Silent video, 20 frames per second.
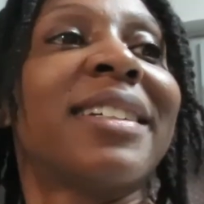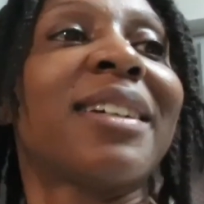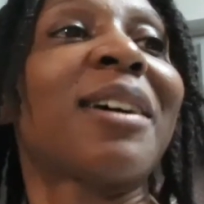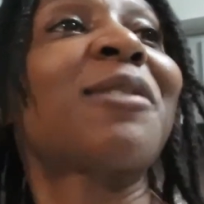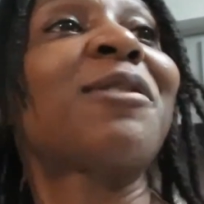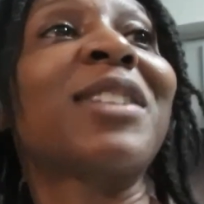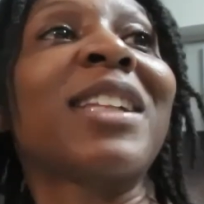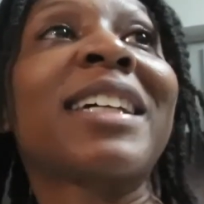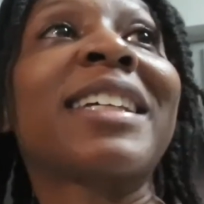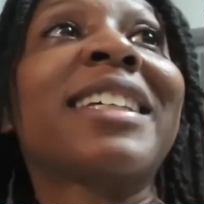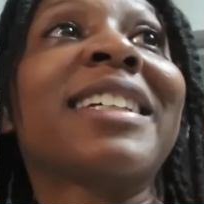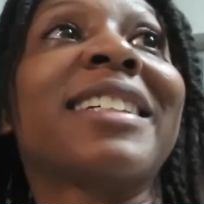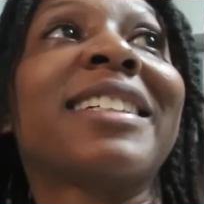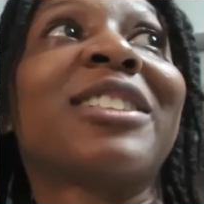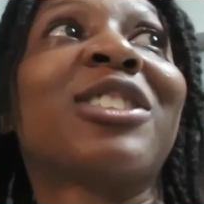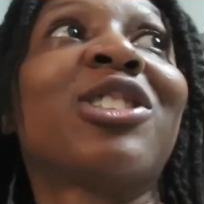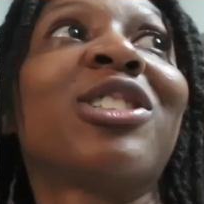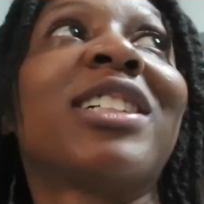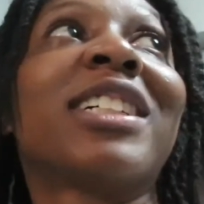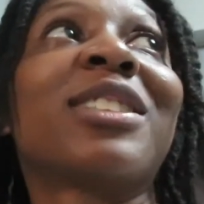Hopefully I get
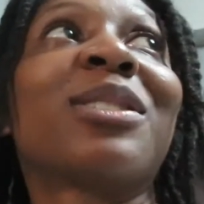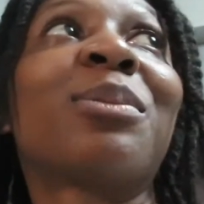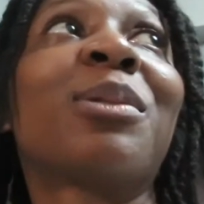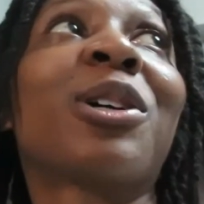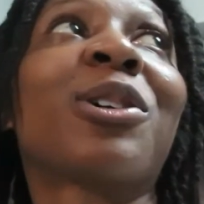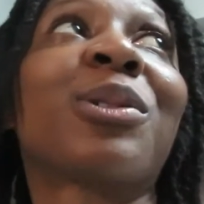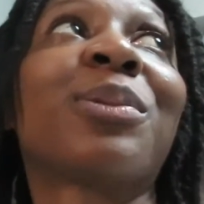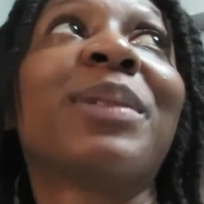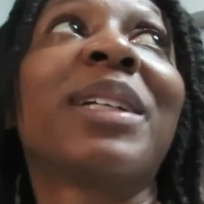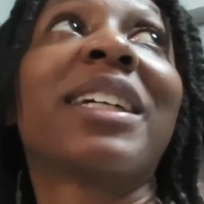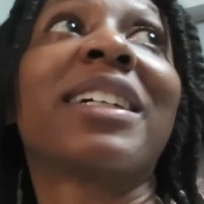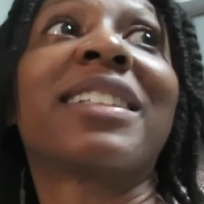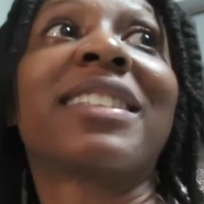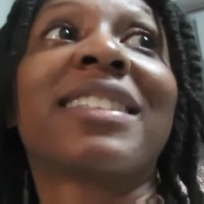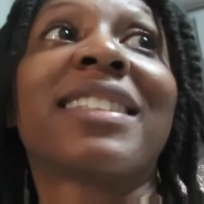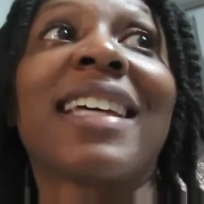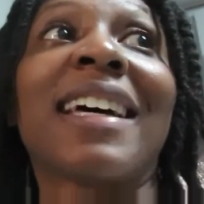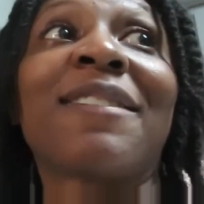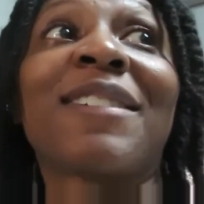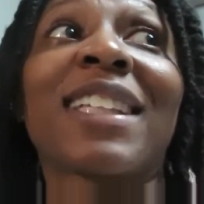internet tomorrow because
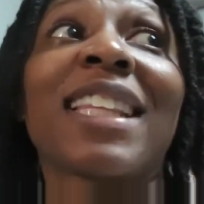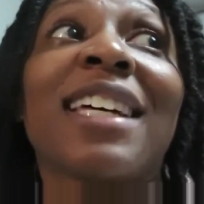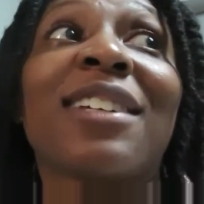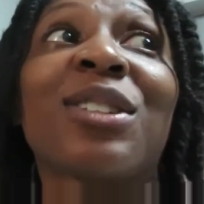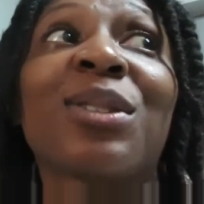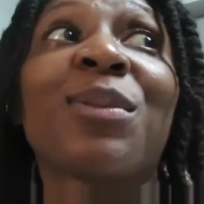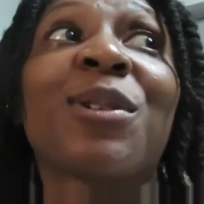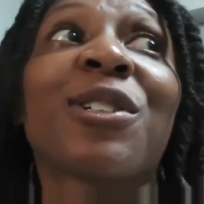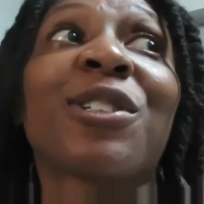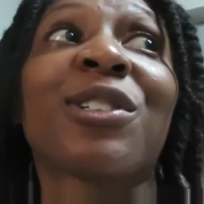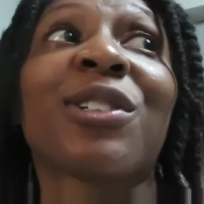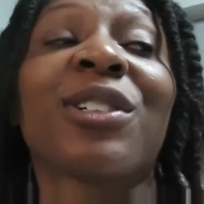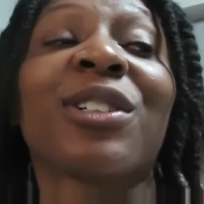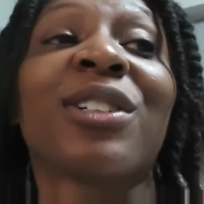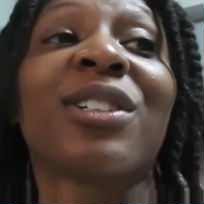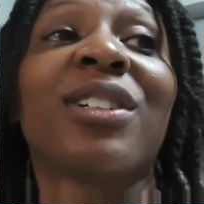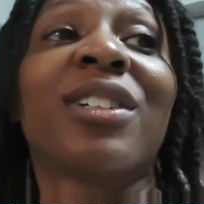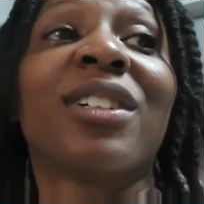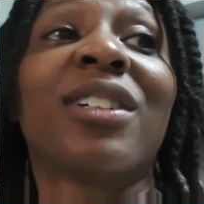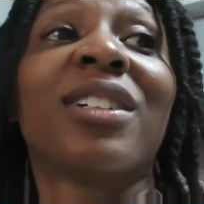I have a class tomorrow
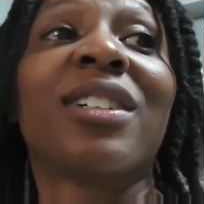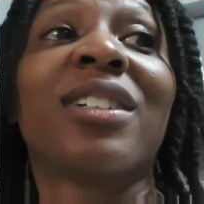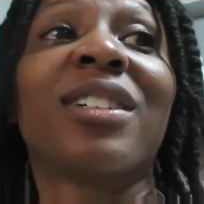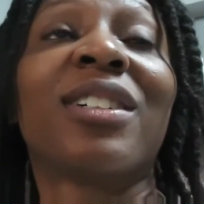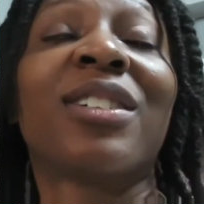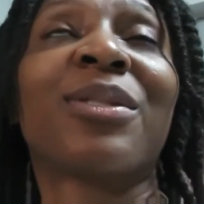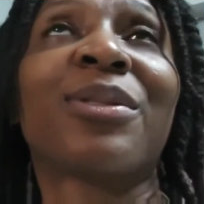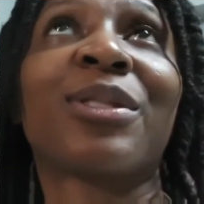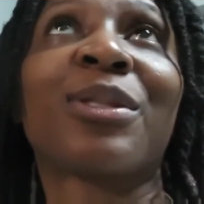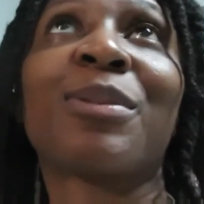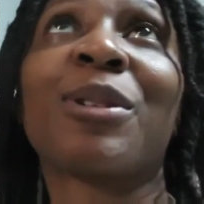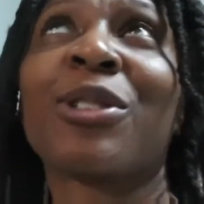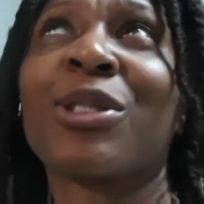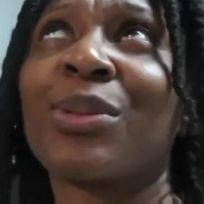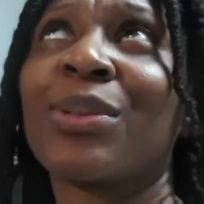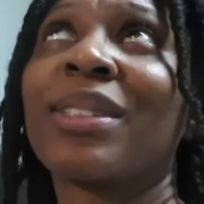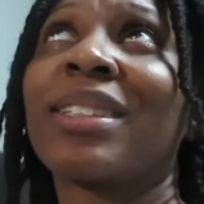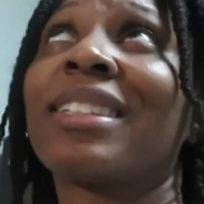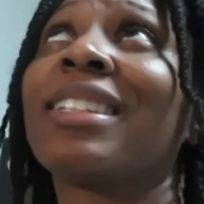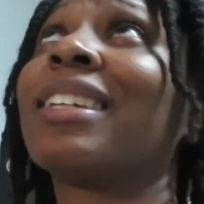
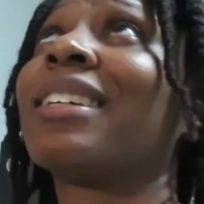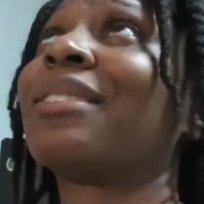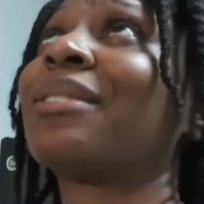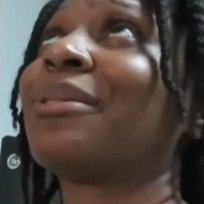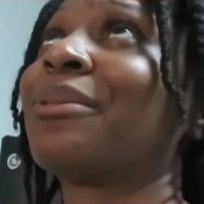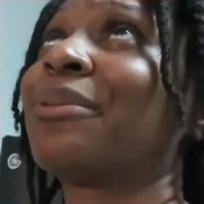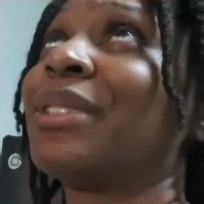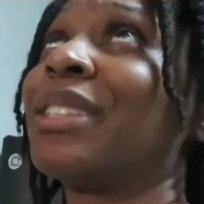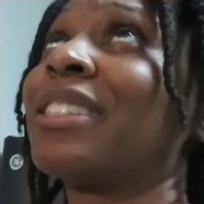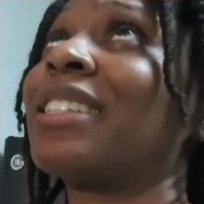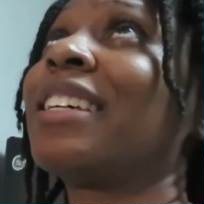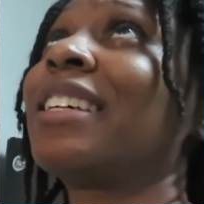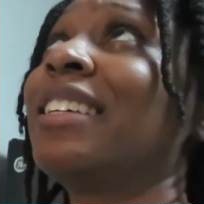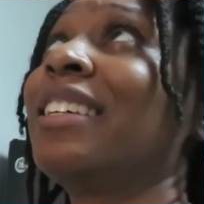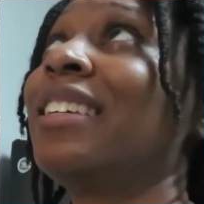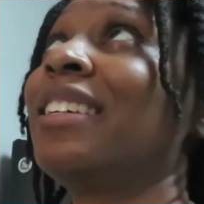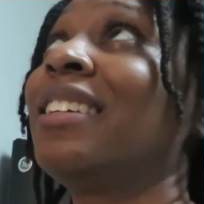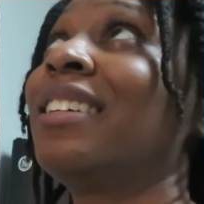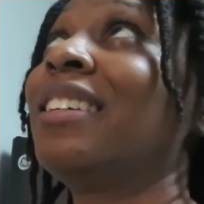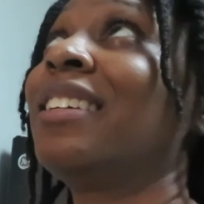tomorrow's Wednesday,
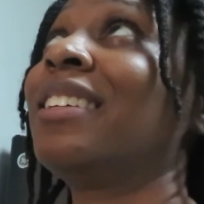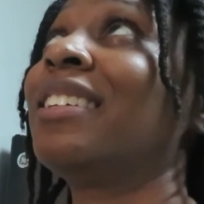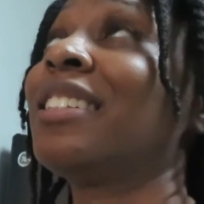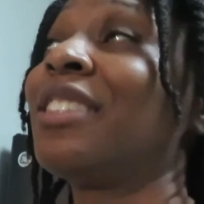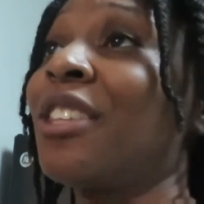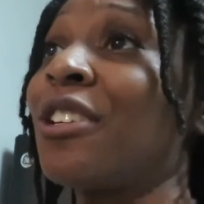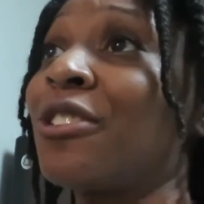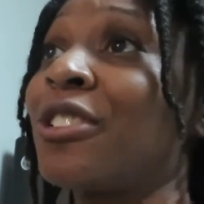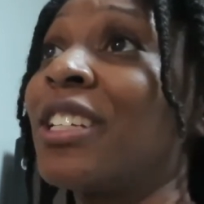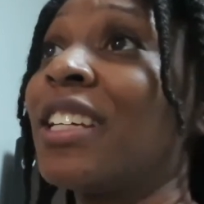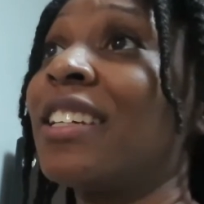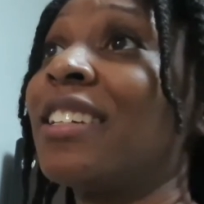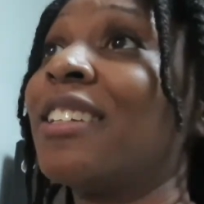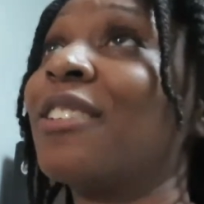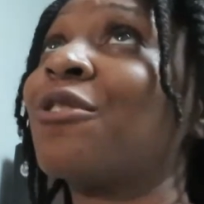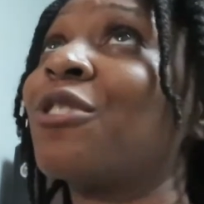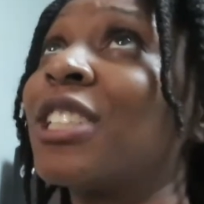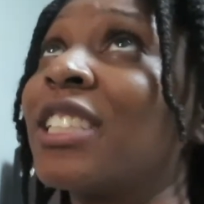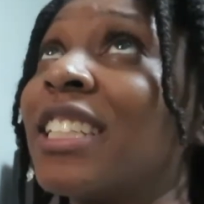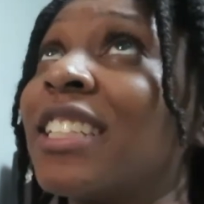and Thursday,
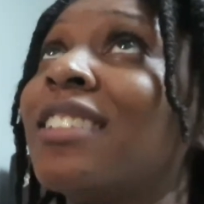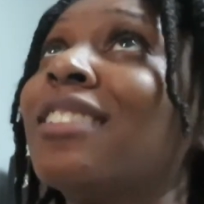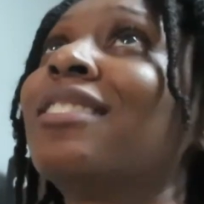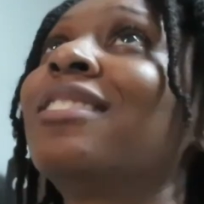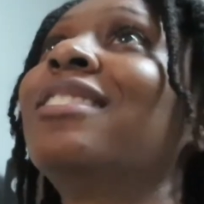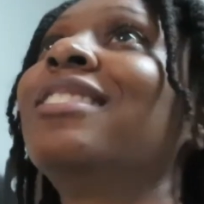and Friday.